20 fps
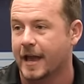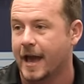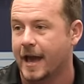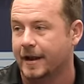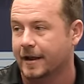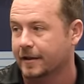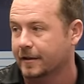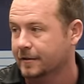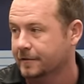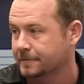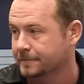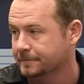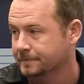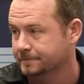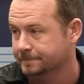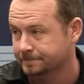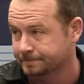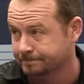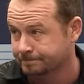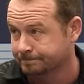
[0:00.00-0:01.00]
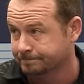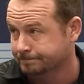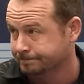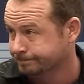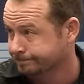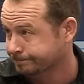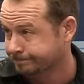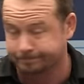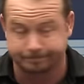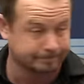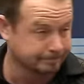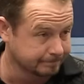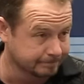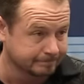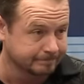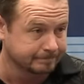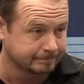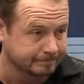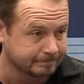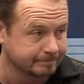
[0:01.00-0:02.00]
attic?
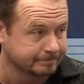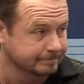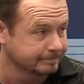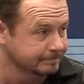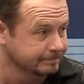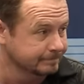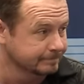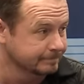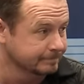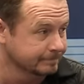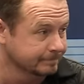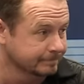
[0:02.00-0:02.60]
Insulation.